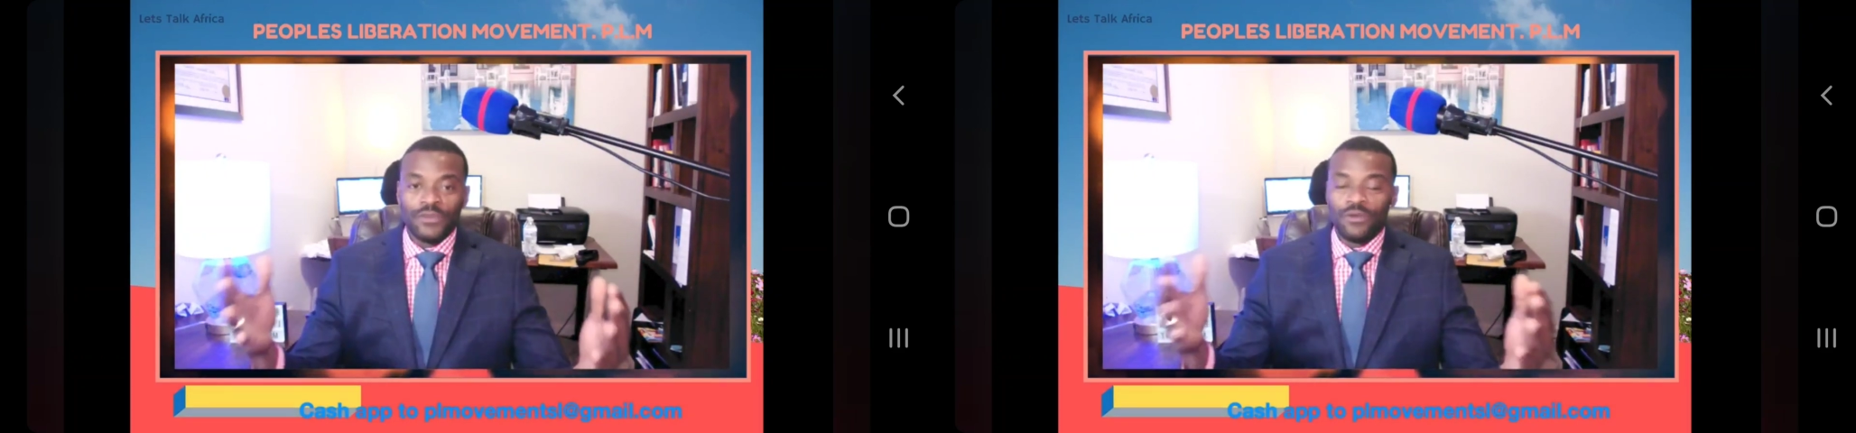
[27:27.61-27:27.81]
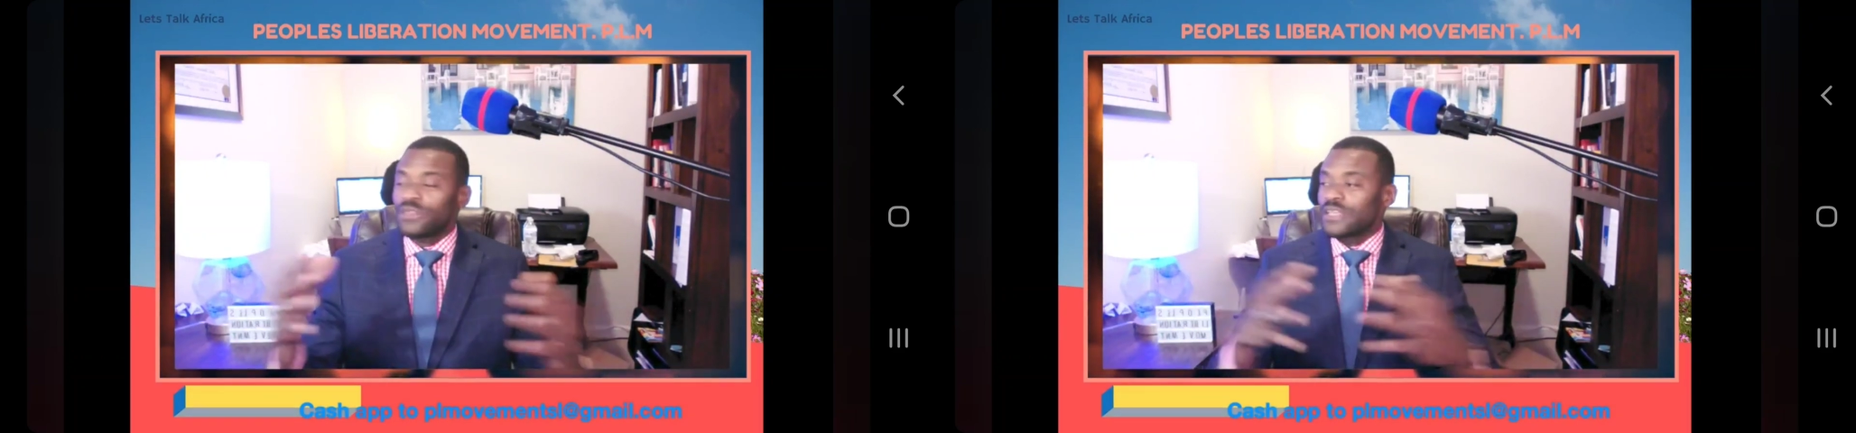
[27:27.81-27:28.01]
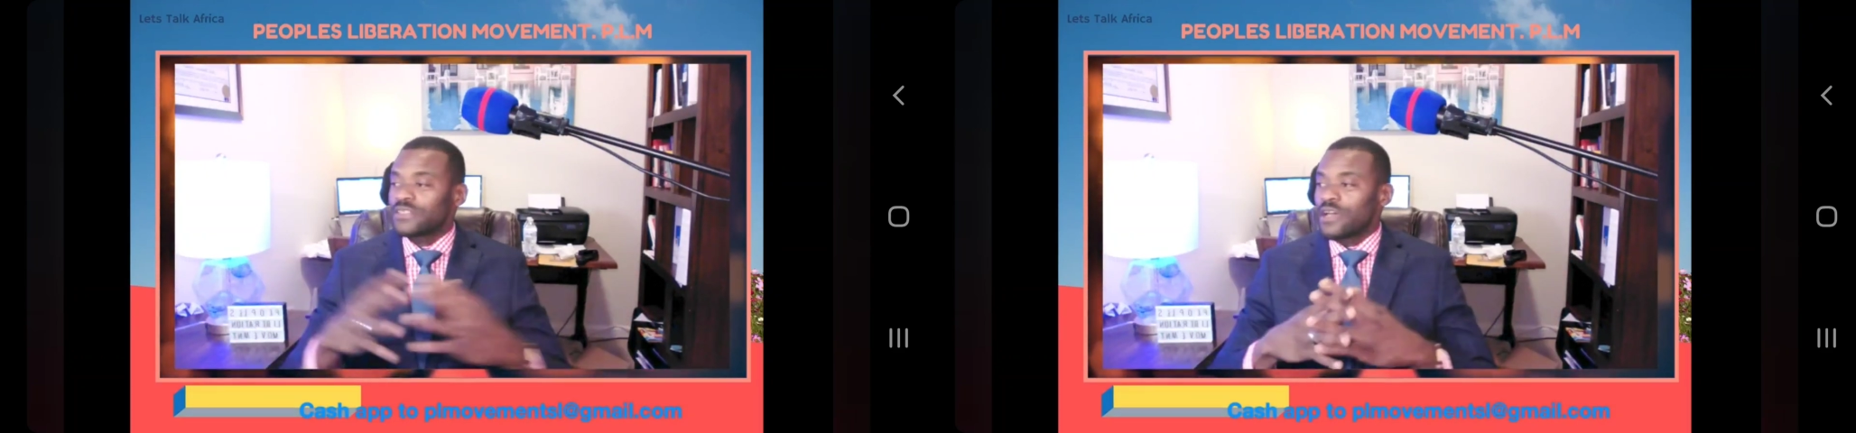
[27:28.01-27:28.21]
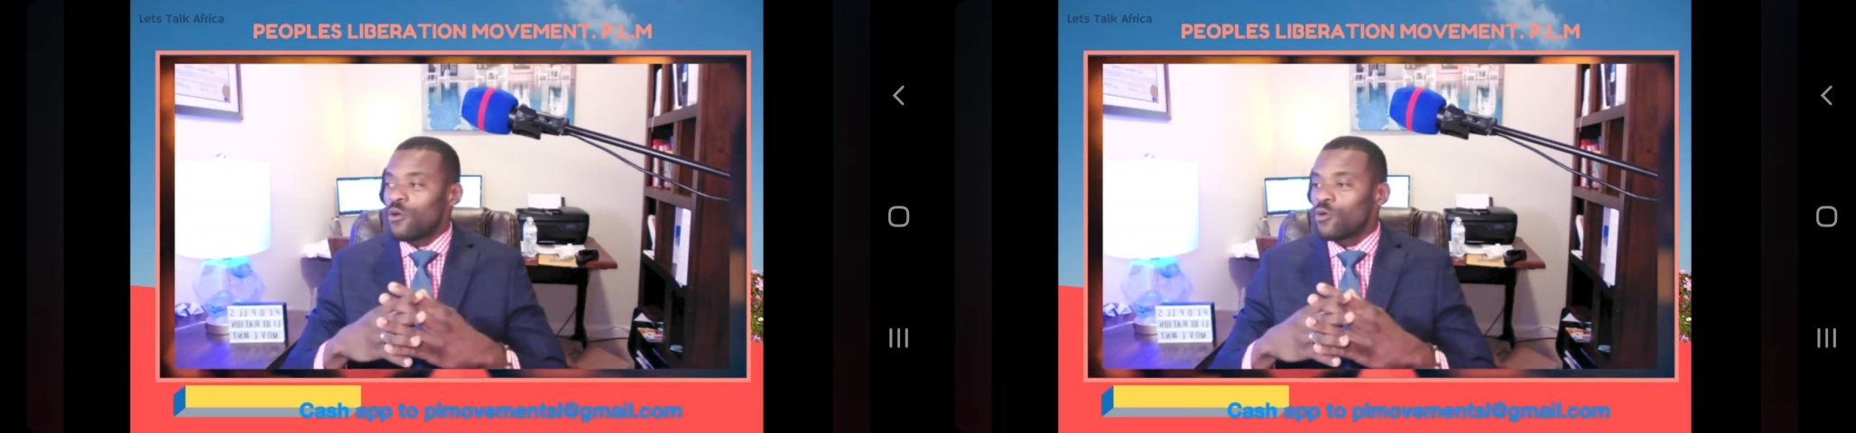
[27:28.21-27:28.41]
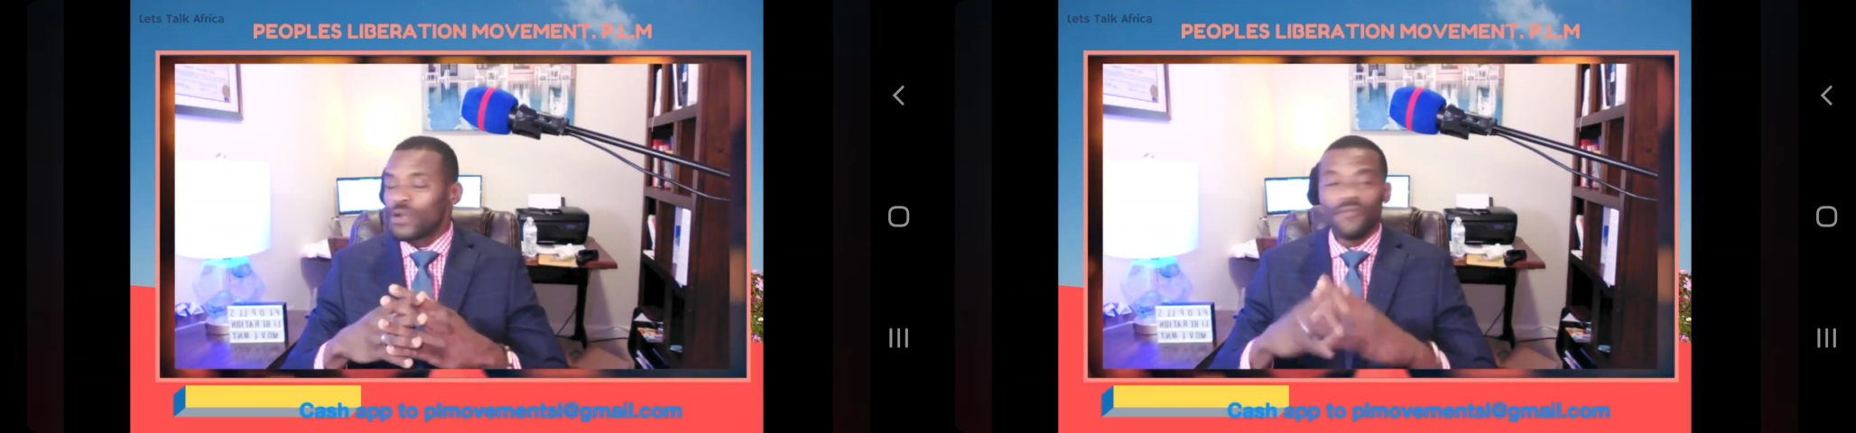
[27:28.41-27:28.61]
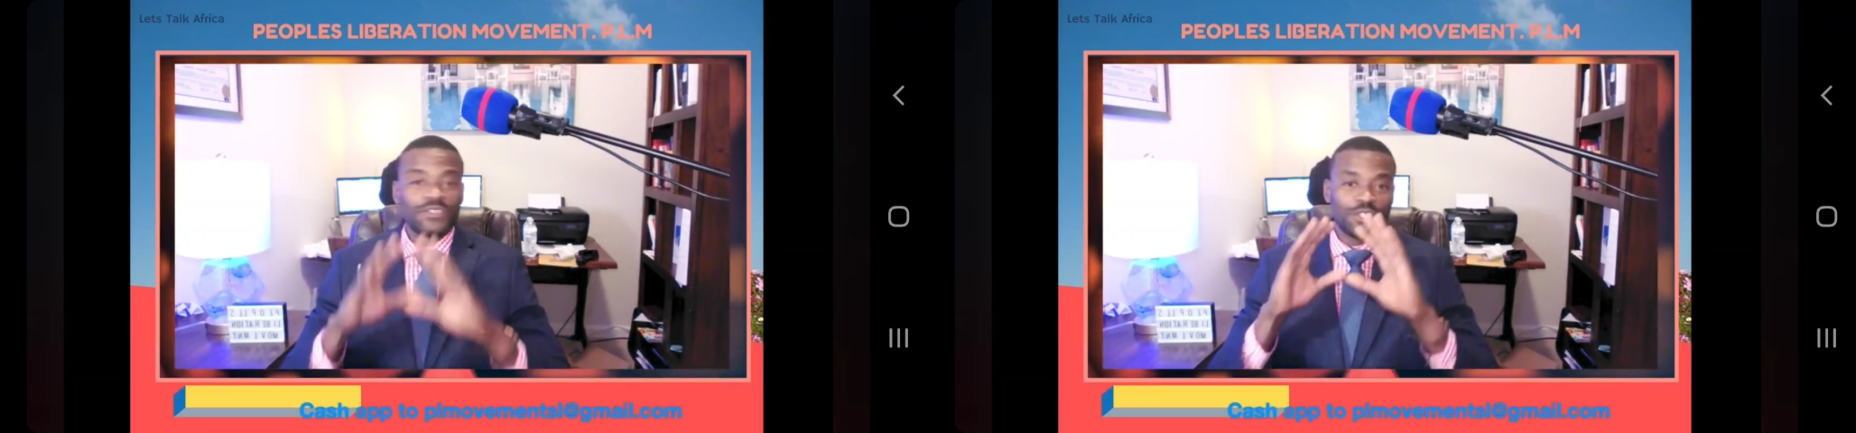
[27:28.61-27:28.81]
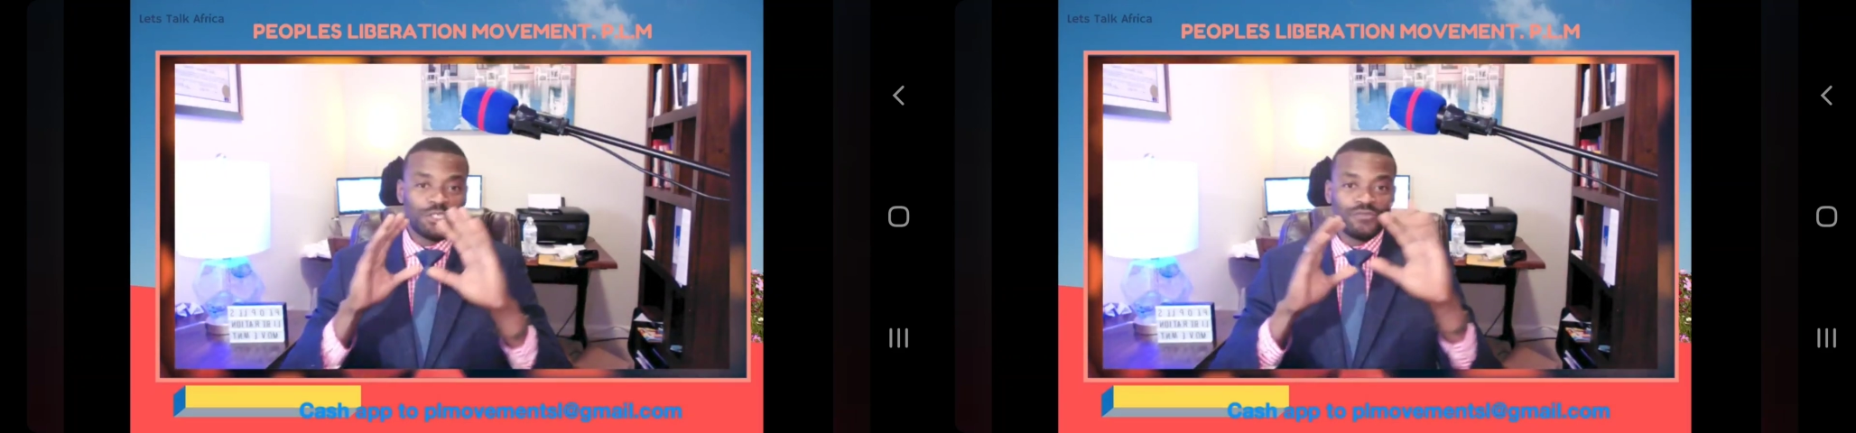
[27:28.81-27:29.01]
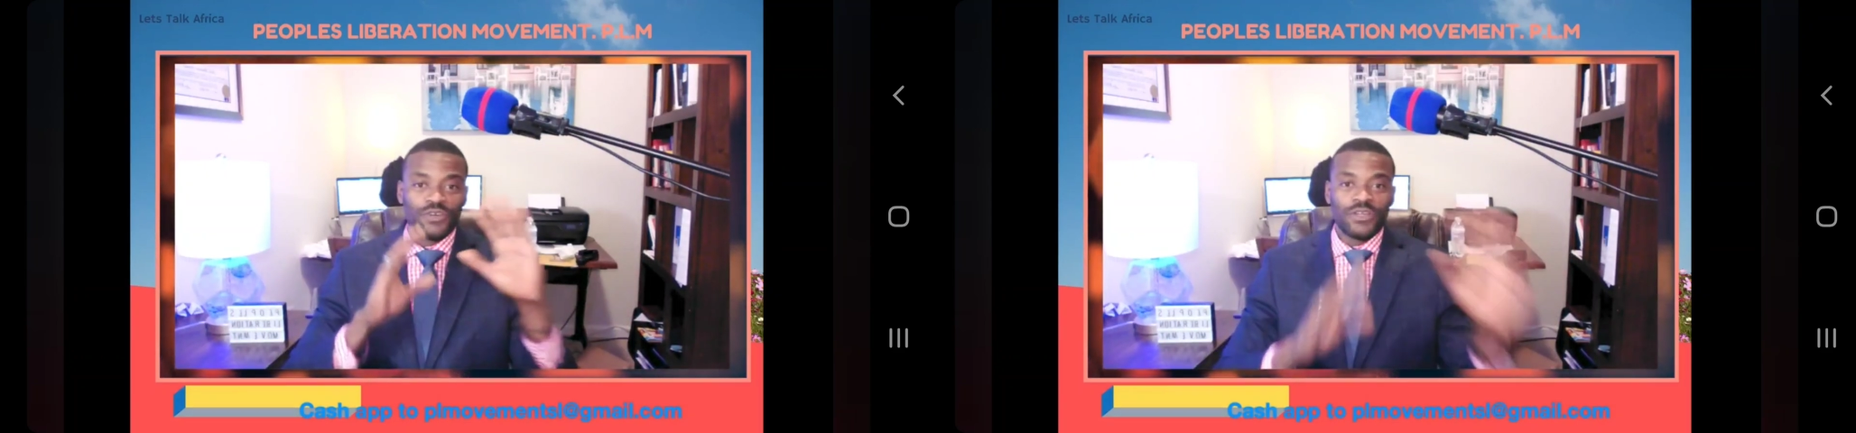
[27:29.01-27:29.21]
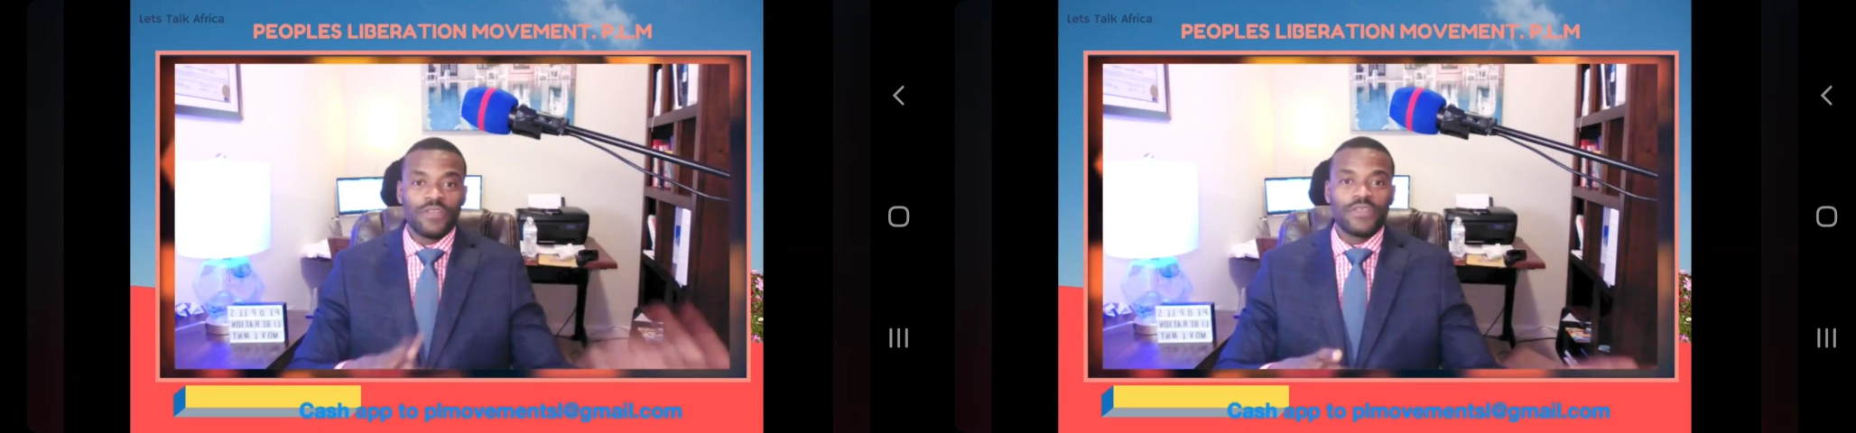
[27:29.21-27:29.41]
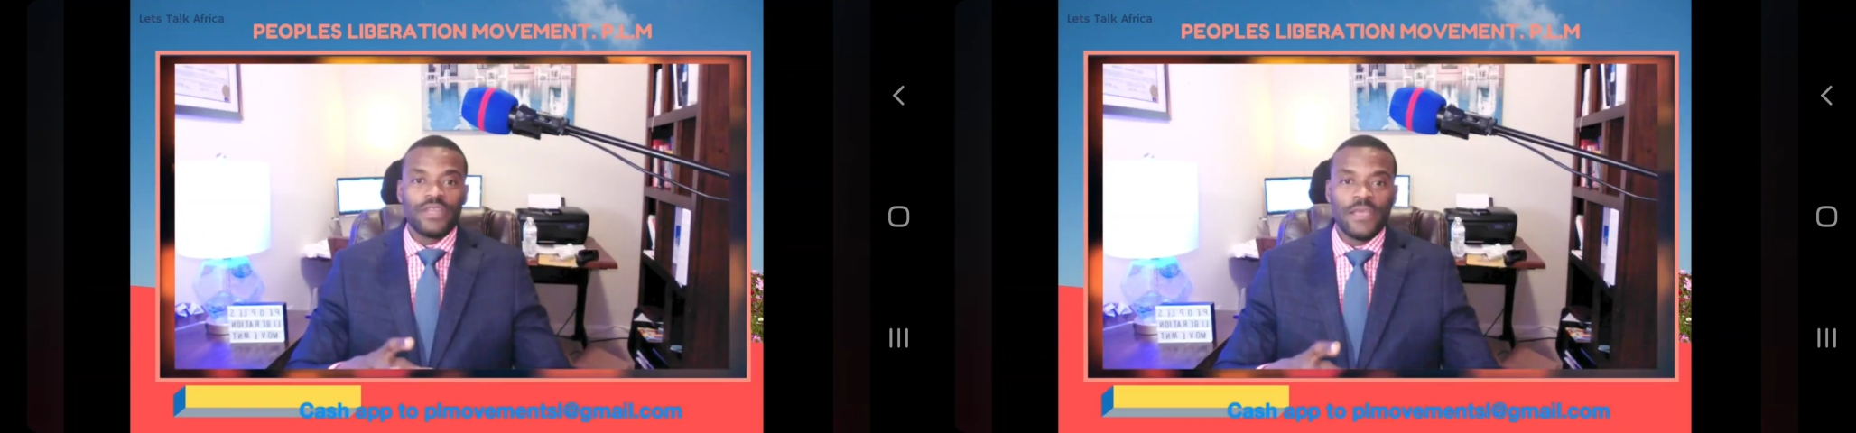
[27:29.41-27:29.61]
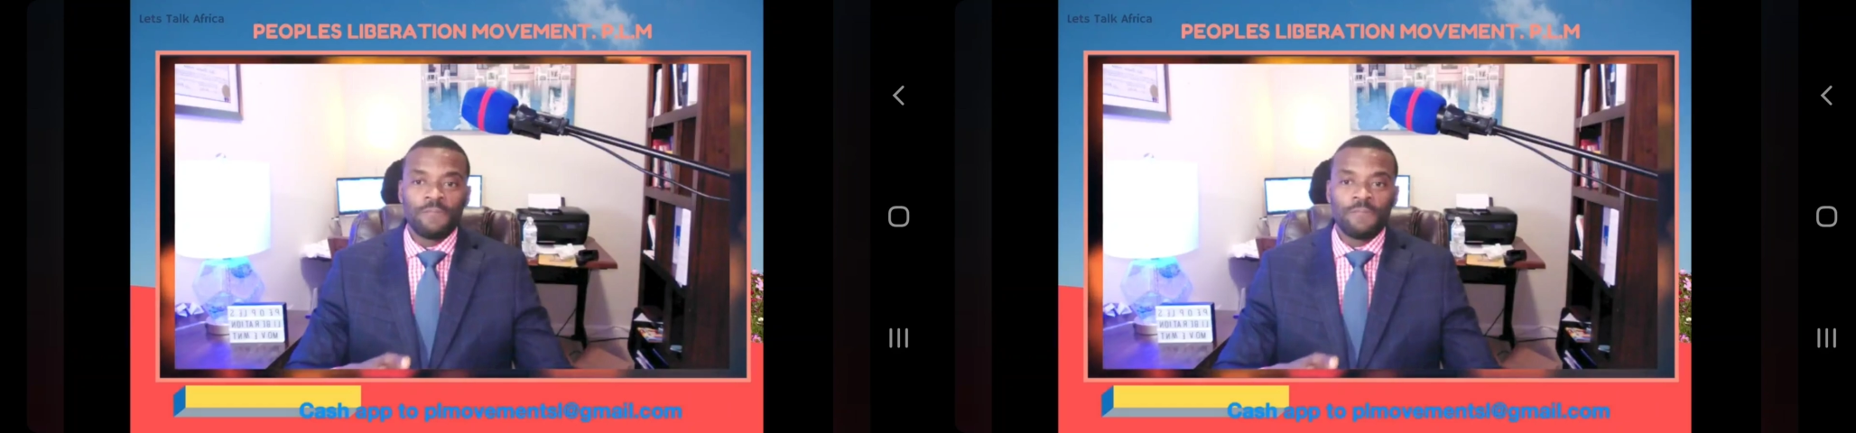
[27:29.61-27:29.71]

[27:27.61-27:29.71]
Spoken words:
that's a whole conversation for another day.